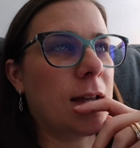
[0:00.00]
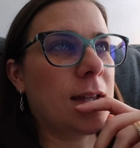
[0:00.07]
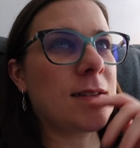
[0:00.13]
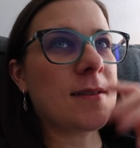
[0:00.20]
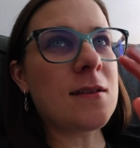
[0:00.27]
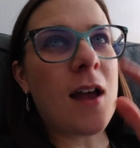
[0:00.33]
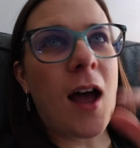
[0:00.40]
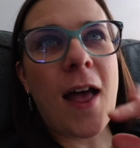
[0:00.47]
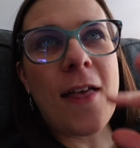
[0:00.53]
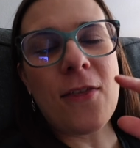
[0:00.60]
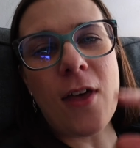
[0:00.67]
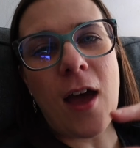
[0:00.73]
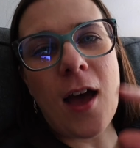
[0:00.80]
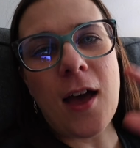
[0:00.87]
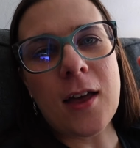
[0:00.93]
it's not
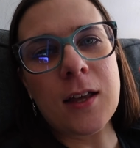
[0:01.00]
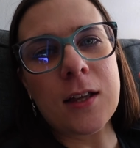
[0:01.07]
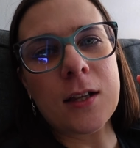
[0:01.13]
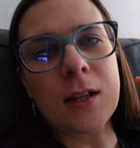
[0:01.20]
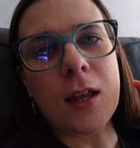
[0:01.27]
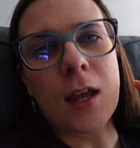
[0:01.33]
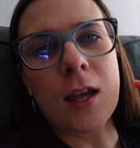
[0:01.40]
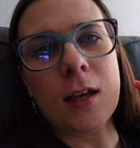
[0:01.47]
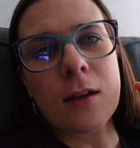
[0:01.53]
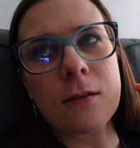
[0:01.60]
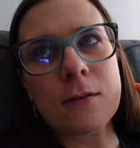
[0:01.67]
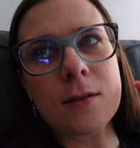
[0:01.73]
that like